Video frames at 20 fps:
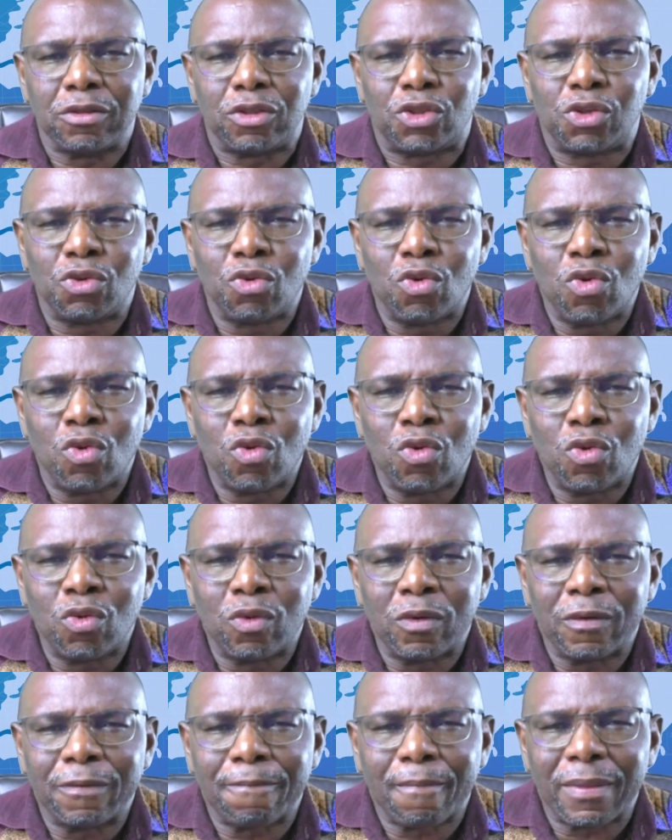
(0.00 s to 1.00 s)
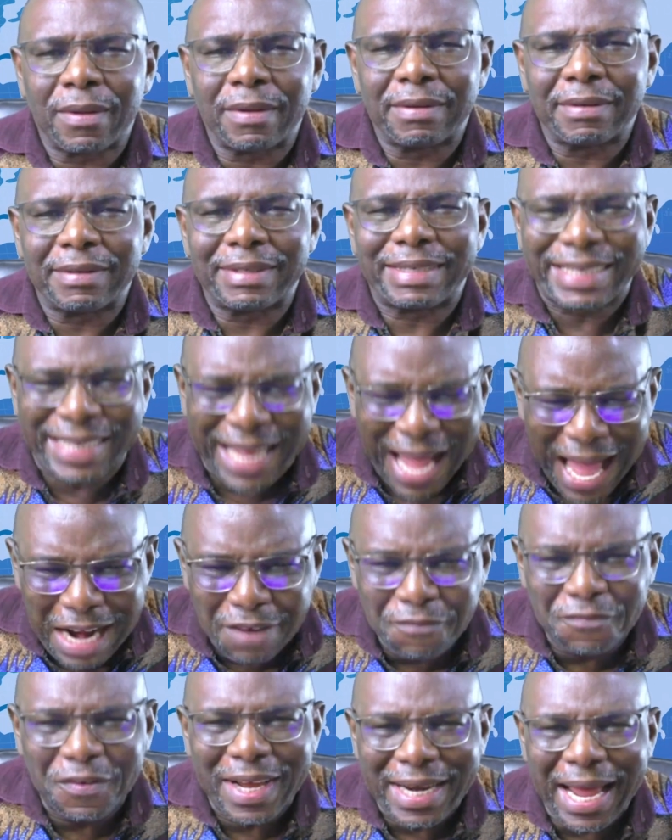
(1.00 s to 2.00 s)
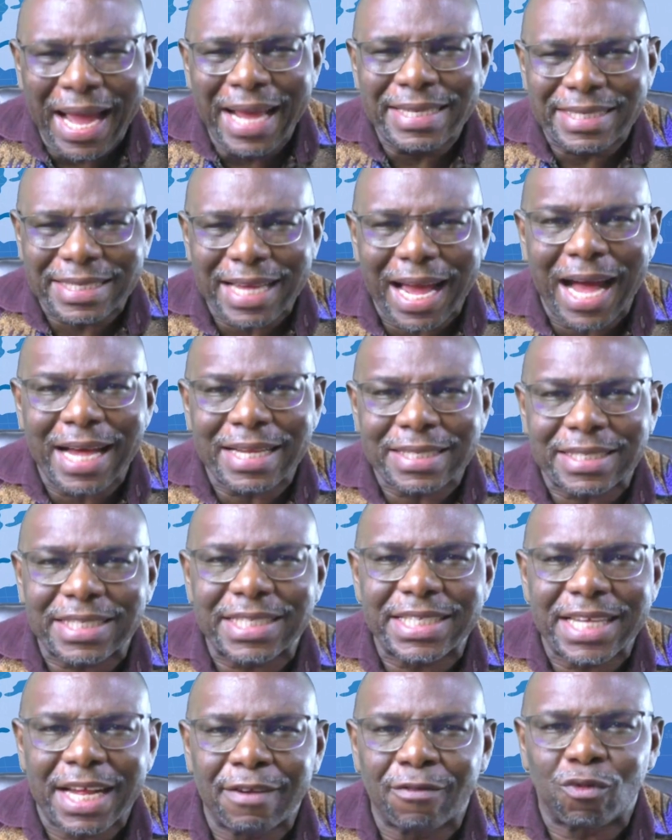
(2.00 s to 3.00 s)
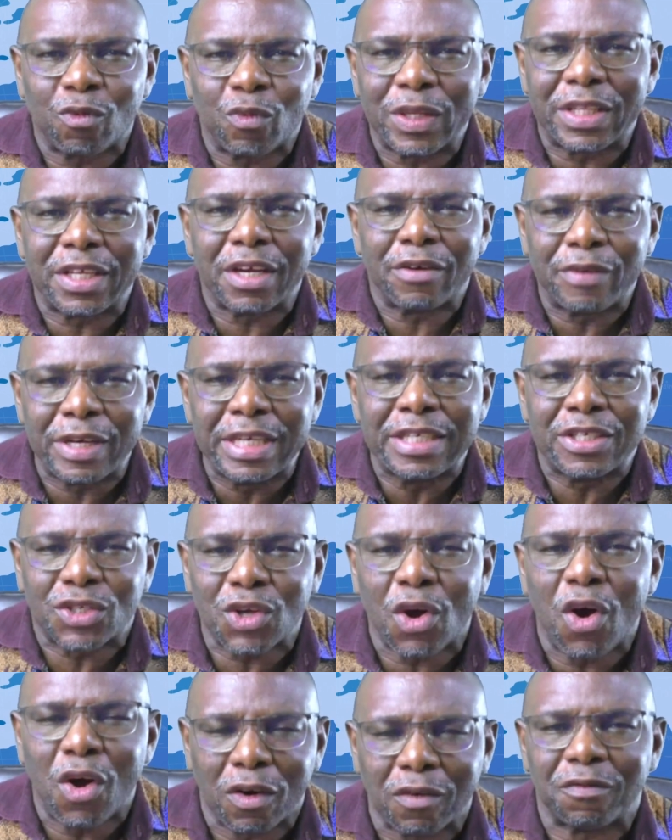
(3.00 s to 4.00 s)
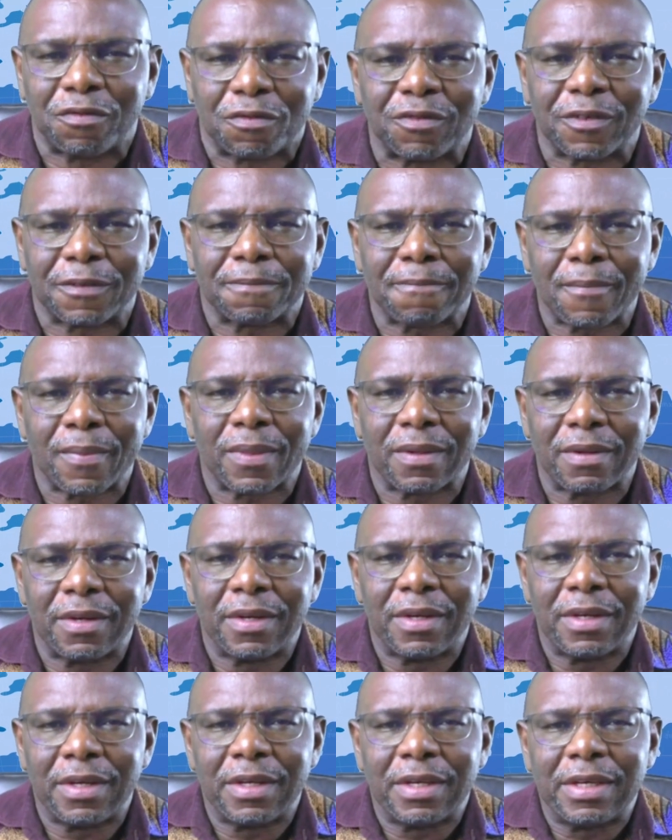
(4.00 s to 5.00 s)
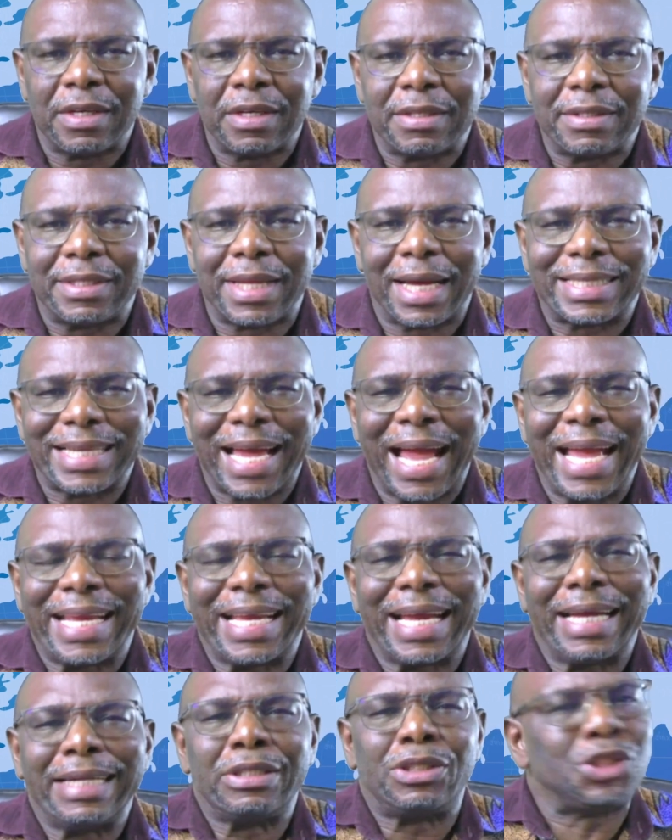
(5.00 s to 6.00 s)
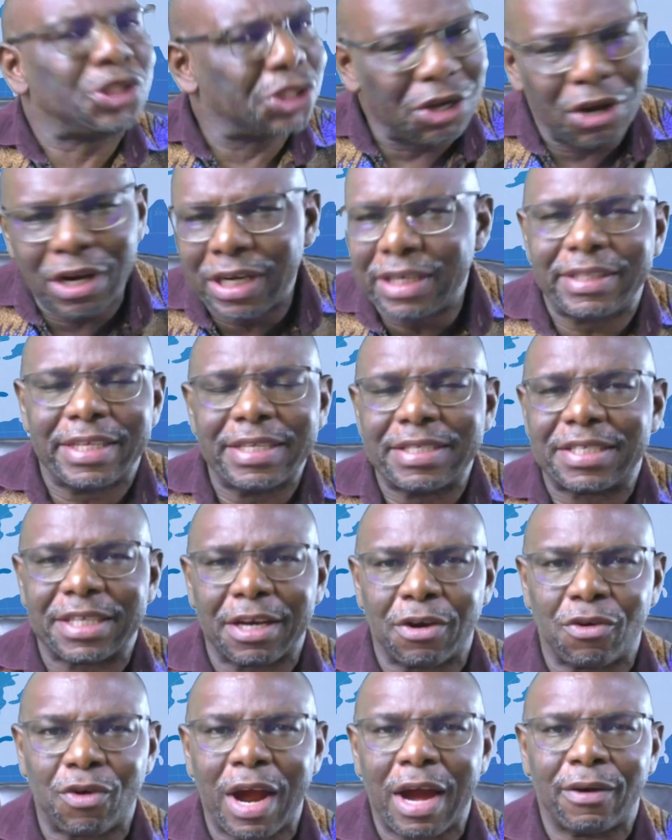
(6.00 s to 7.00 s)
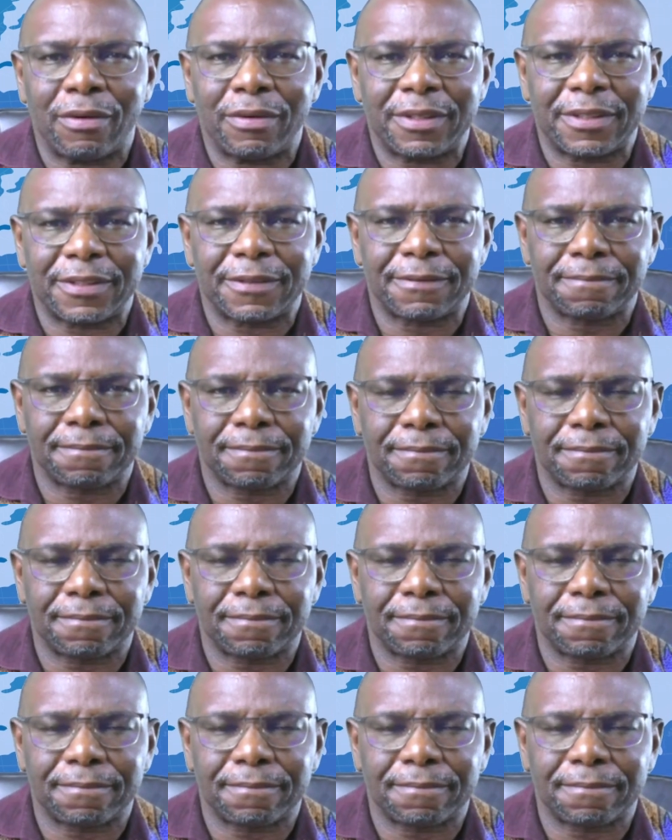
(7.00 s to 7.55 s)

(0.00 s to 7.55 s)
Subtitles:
to galvanize ourselves with a resolve that I can turn this around.